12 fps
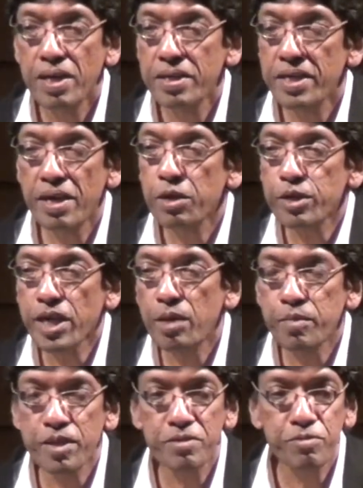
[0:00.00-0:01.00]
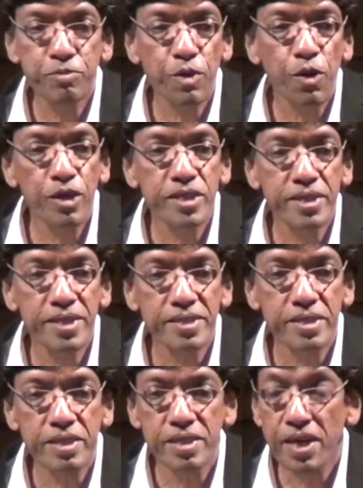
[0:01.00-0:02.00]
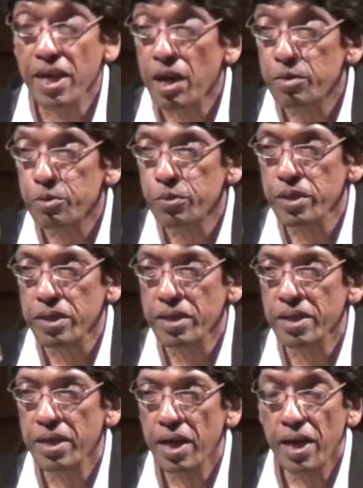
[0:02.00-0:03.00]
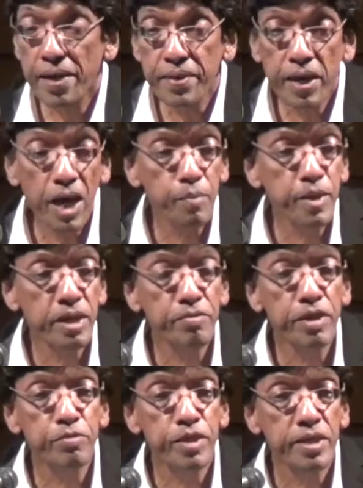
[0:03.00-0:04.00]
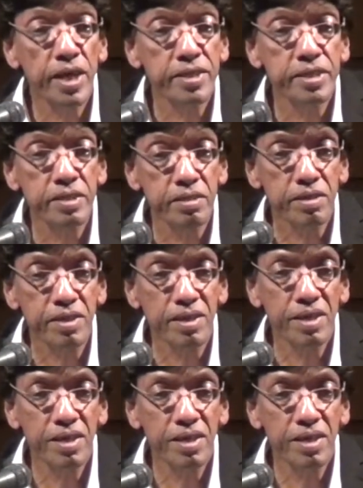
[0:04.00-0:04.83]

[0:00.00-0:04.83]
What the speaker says: They are not coming for holidays here, they are coming to work. And they're coming even with their children.